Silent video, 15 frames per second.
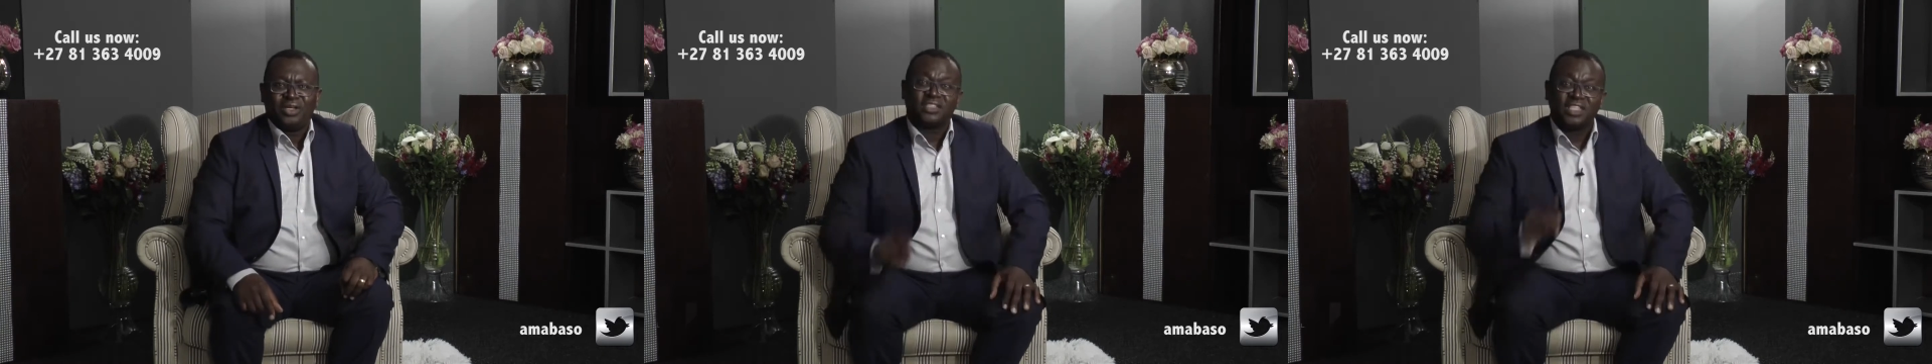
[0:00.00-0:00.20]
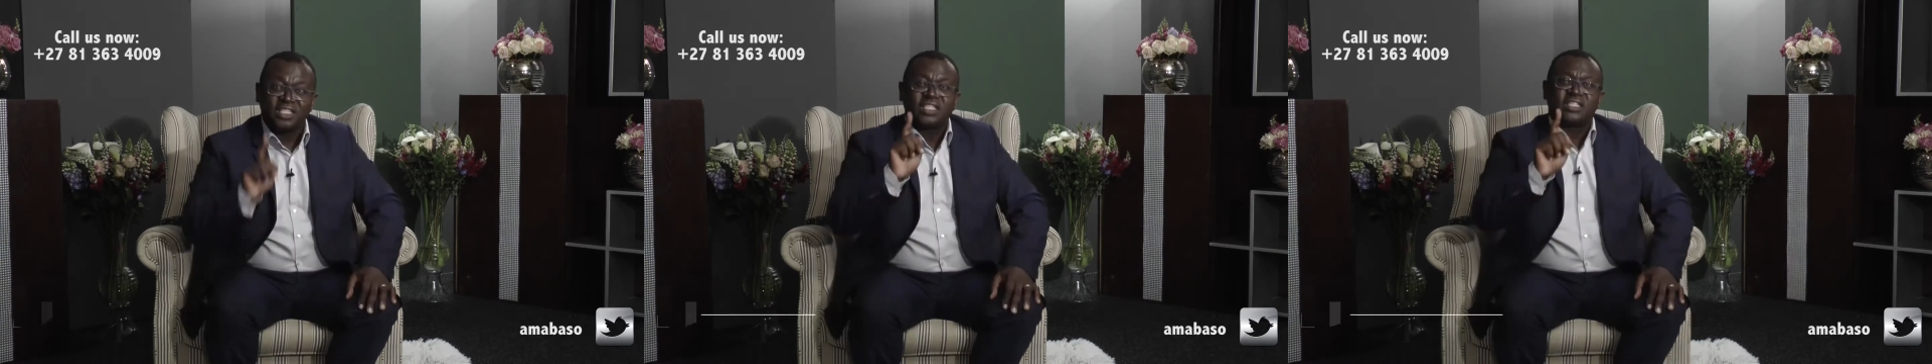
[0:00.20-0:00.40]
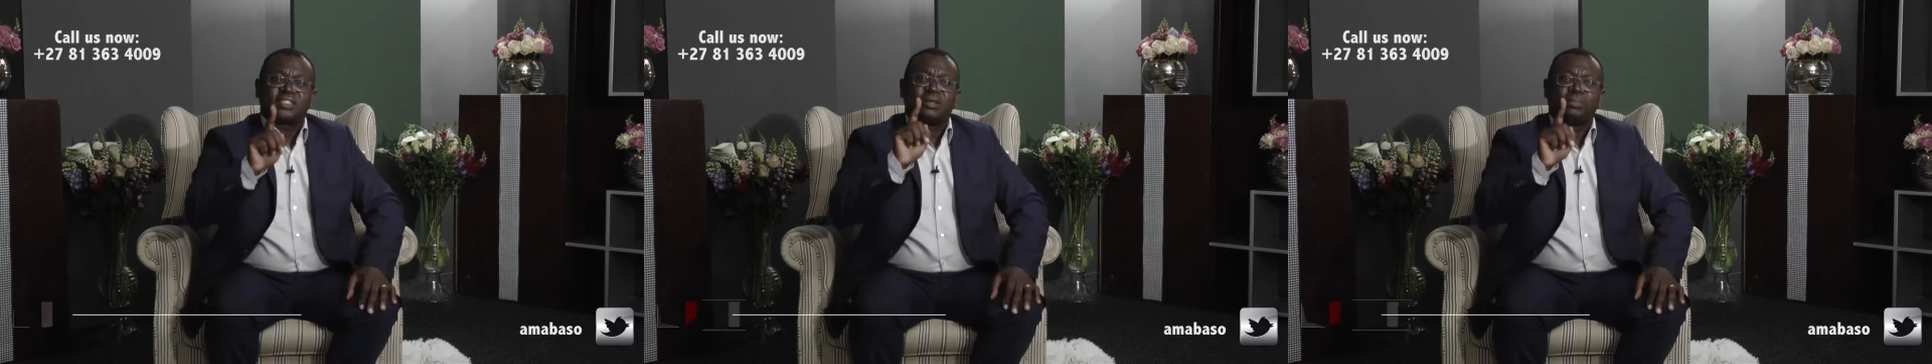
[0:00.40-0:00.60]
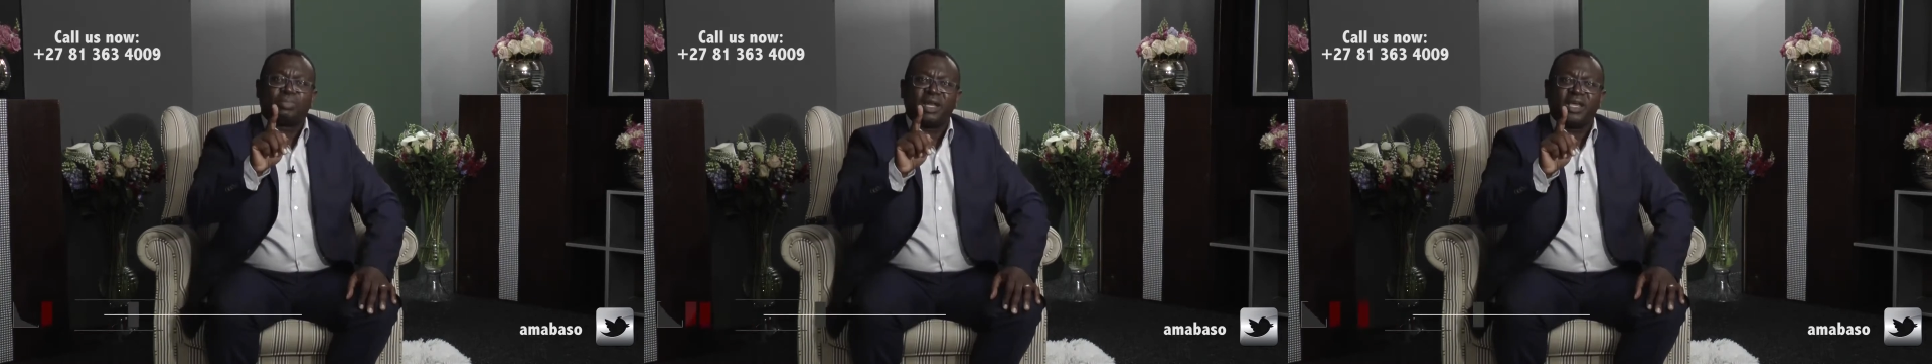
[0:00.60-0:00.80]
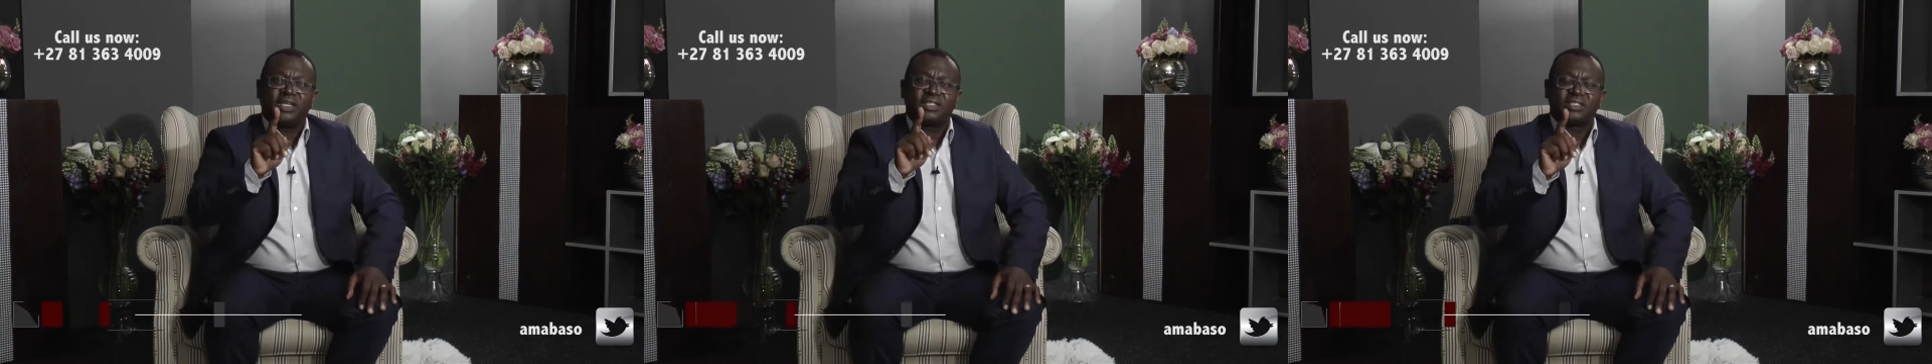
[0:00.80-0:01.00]
This is the
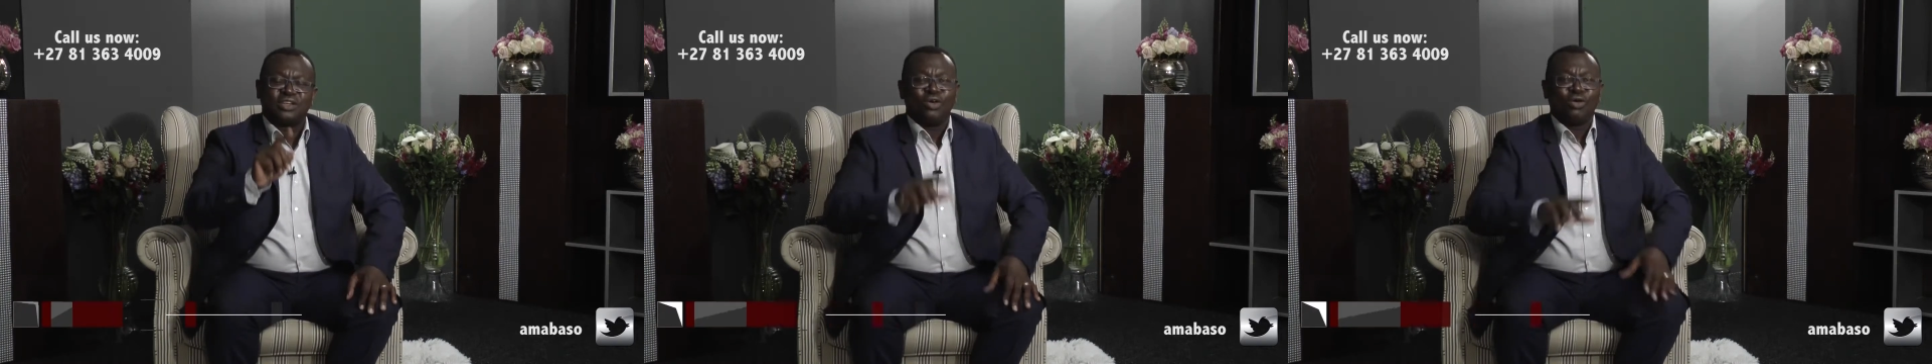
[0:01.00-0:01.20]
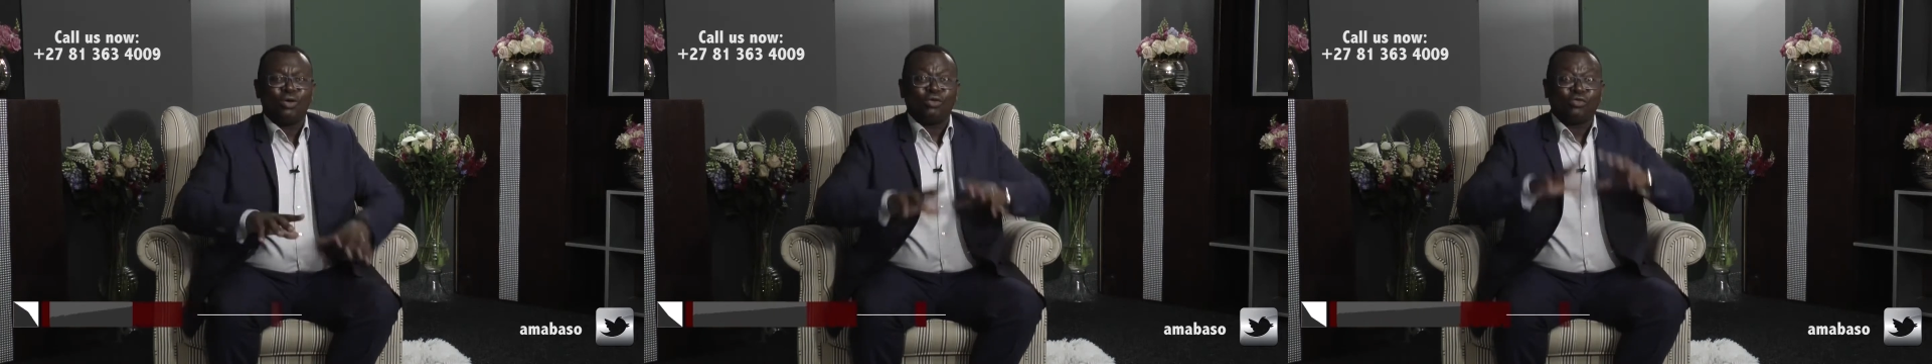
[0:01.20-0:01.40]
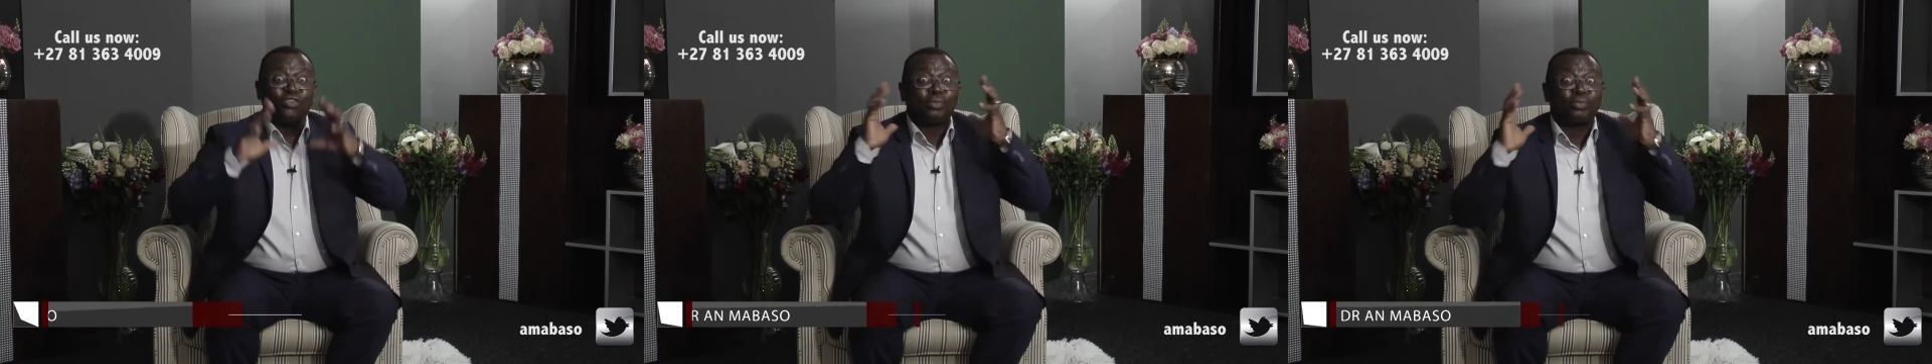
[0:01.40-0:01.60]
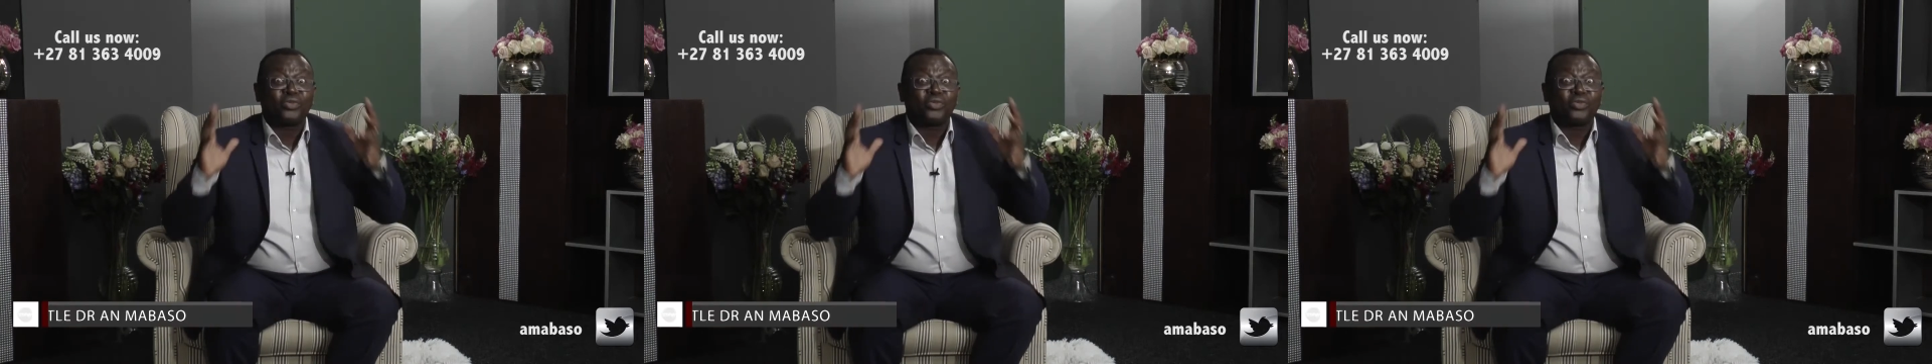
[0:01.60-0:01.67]
place of the